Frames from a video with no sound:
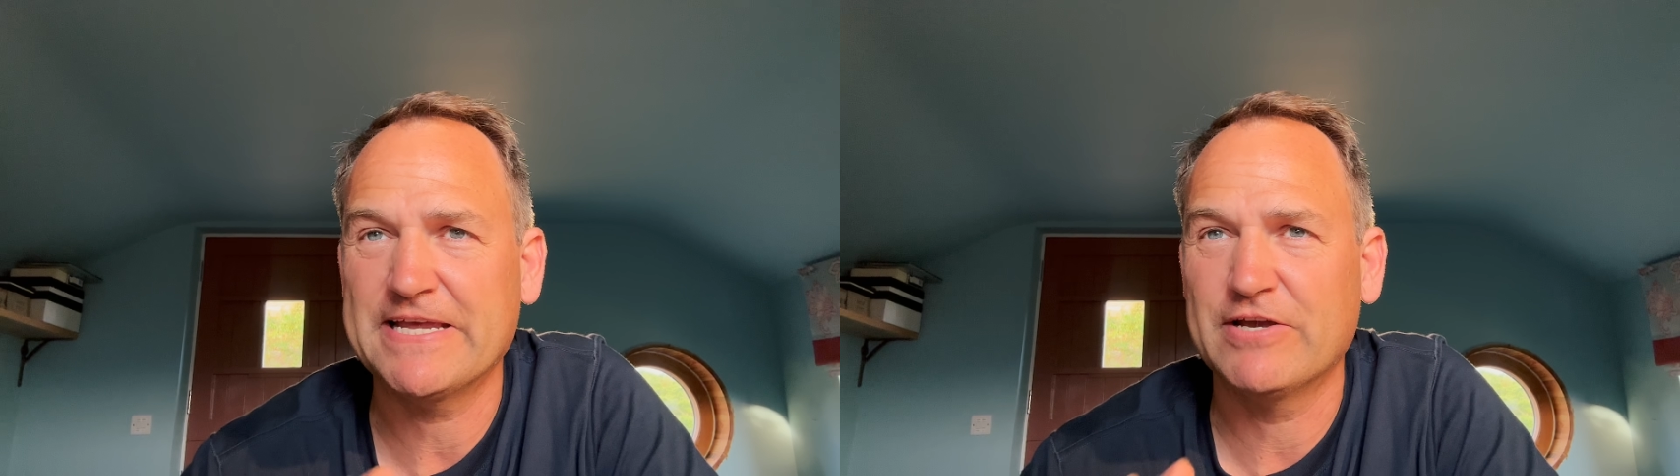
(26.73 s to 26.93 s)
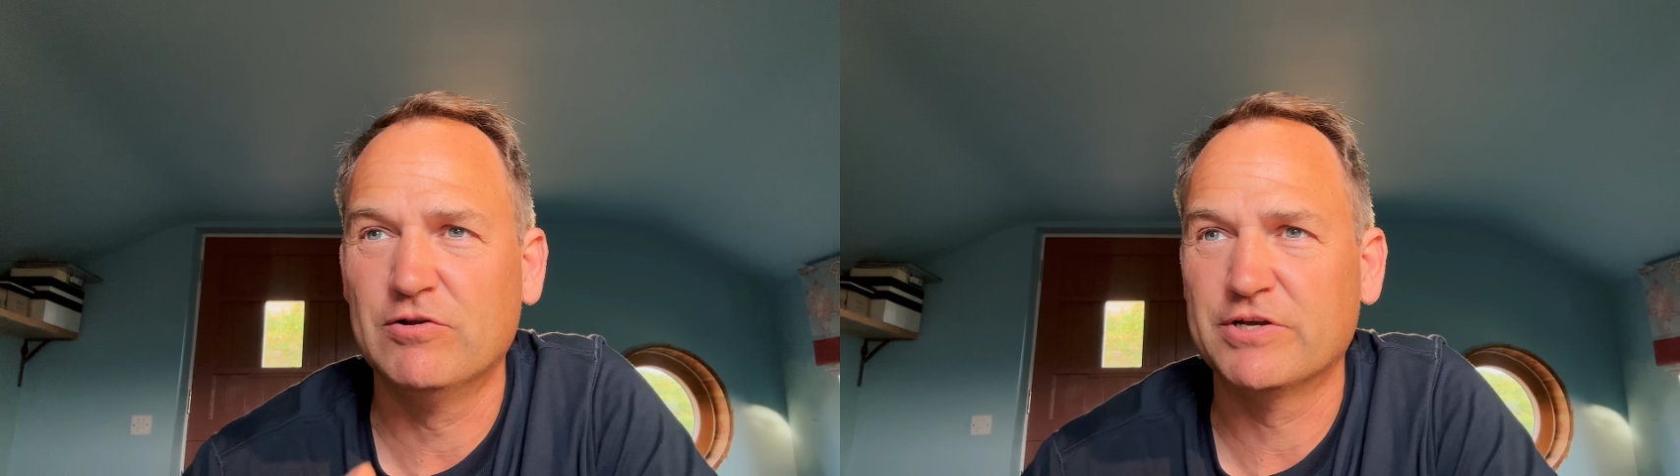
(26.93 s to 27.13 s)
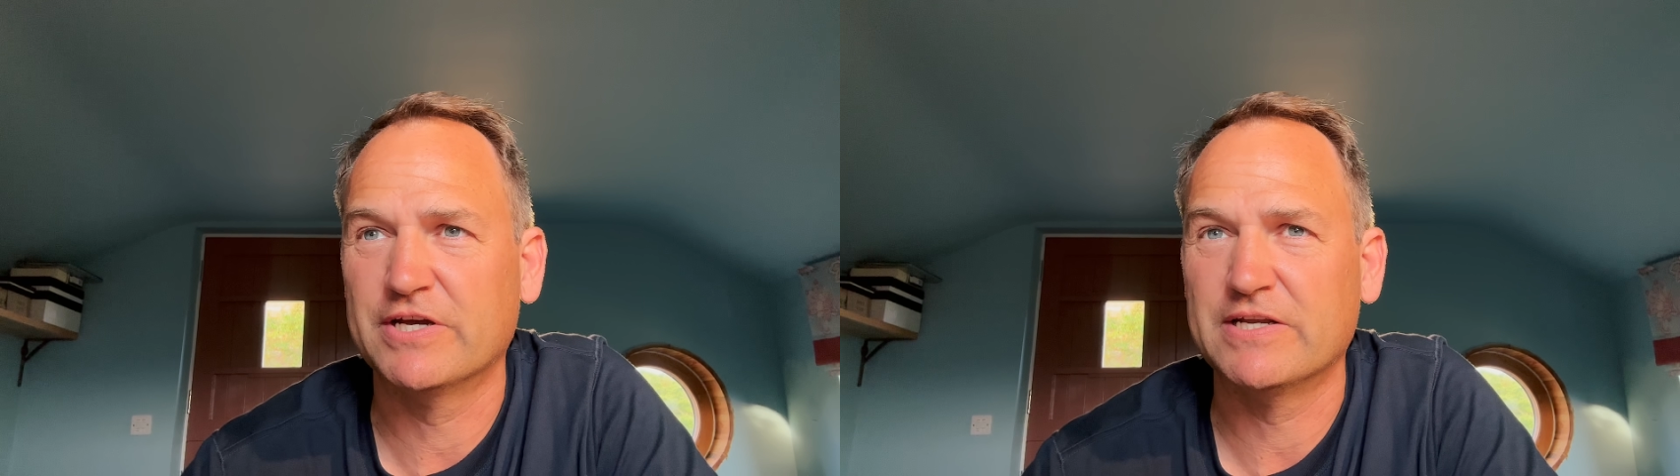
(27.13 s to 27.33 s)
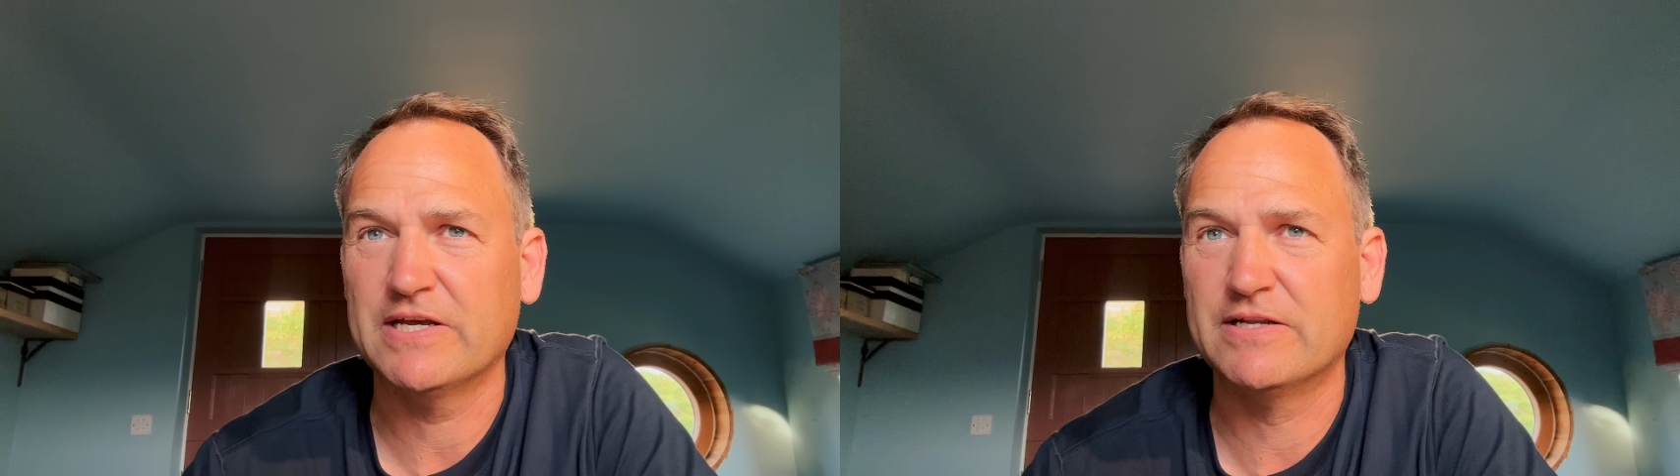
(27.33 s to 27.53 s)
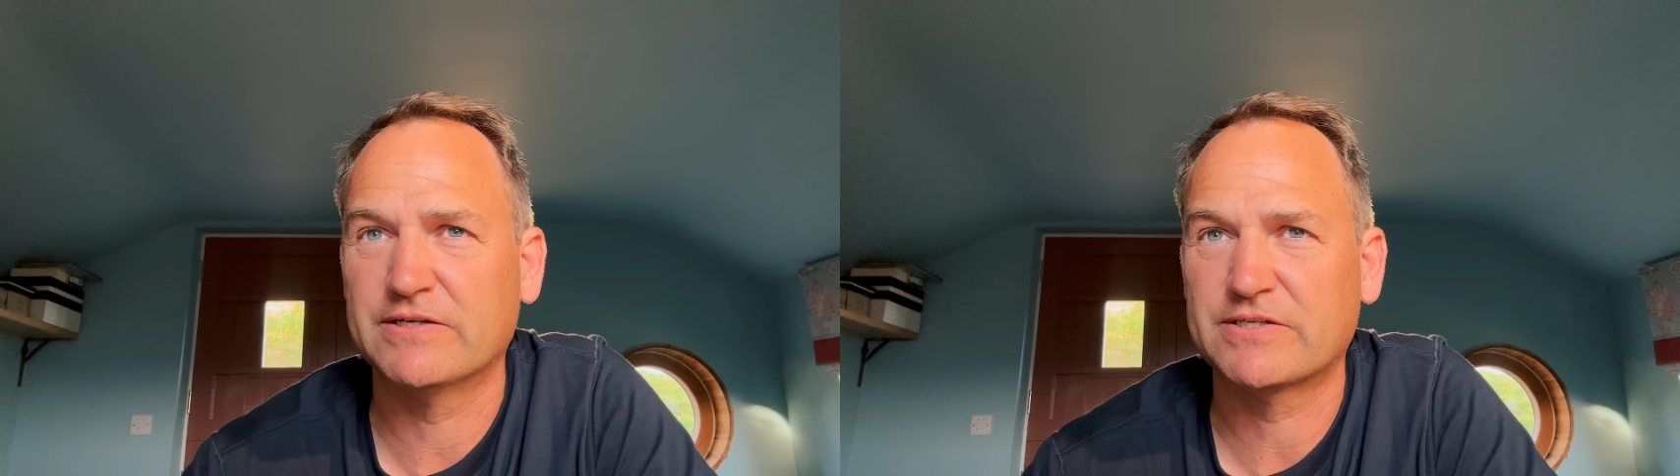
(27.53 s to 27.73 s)
hooligan
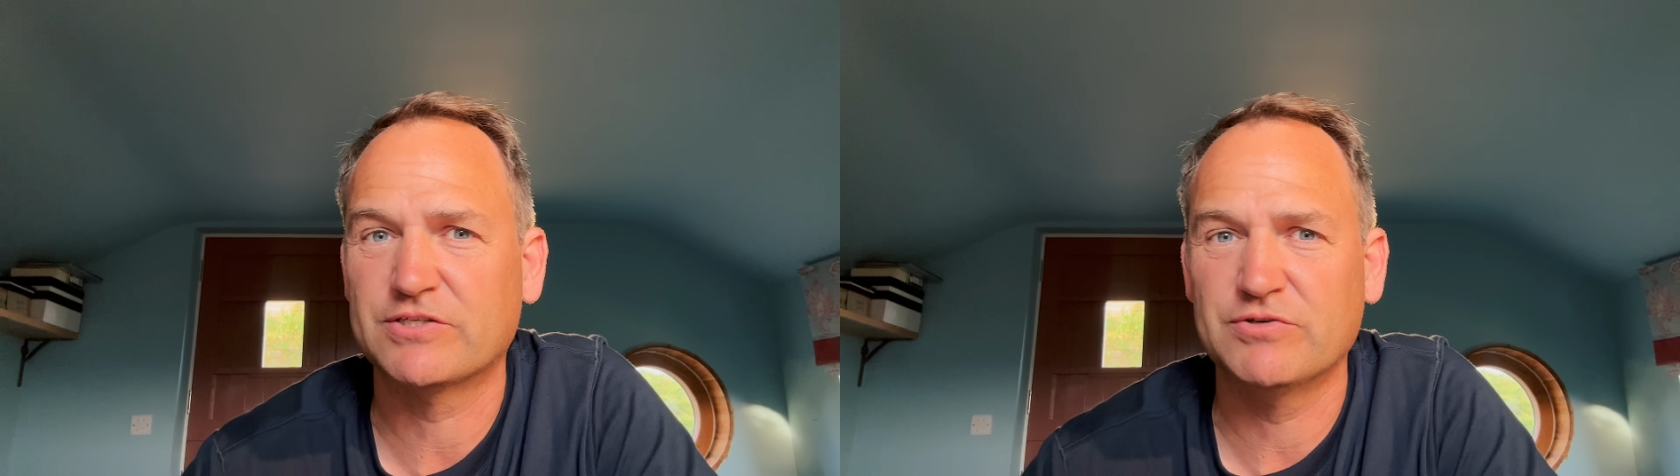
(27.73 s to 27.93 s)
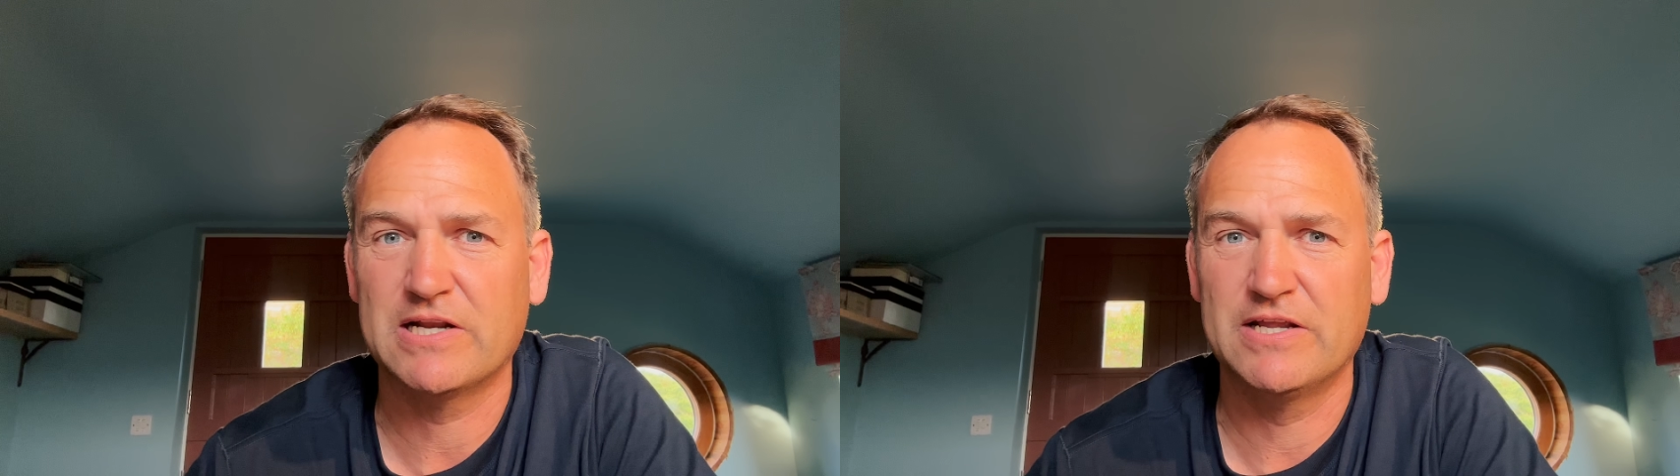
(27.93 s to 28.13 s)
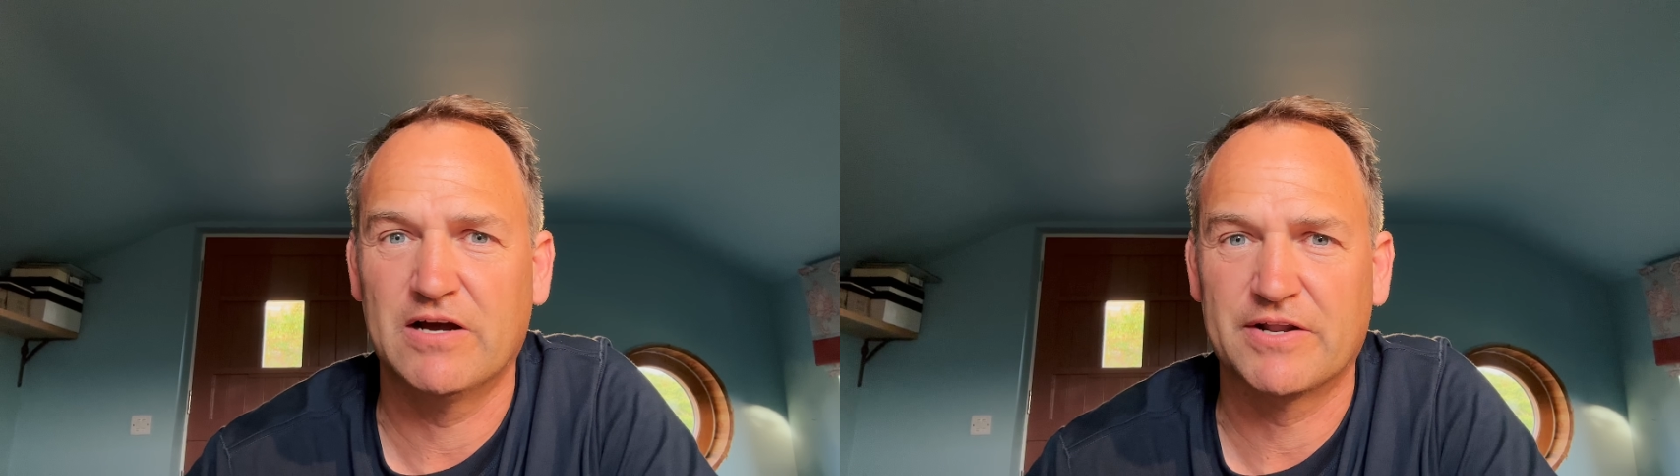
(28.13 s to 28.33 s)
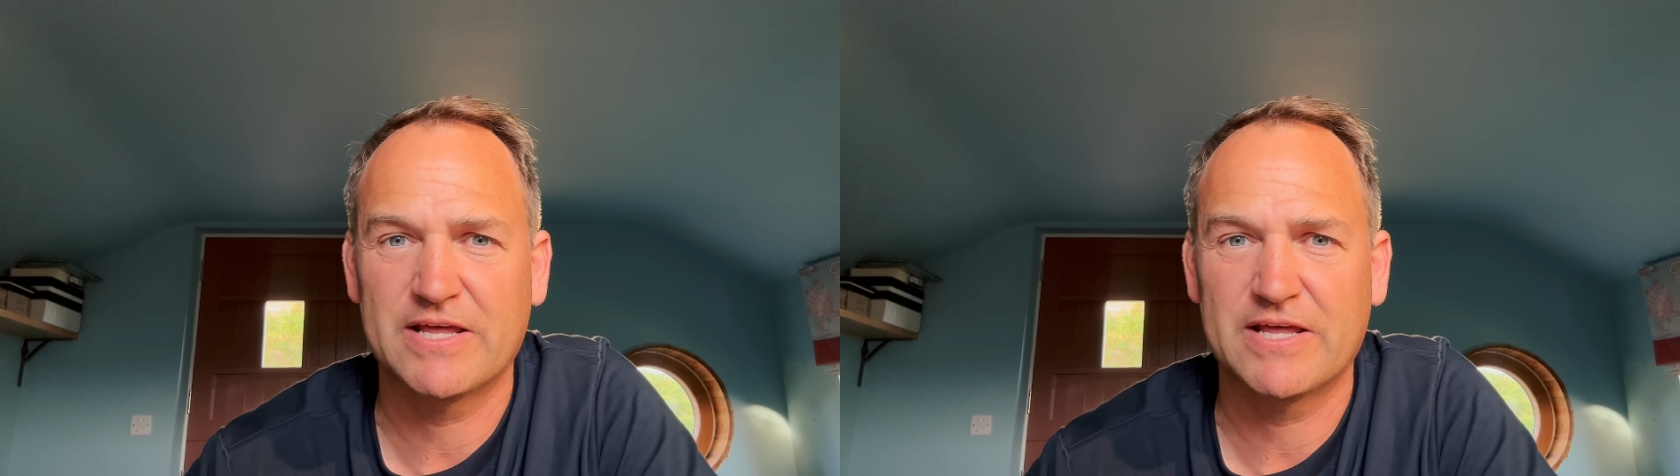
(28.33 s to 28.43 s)
in the Suzuki Liana,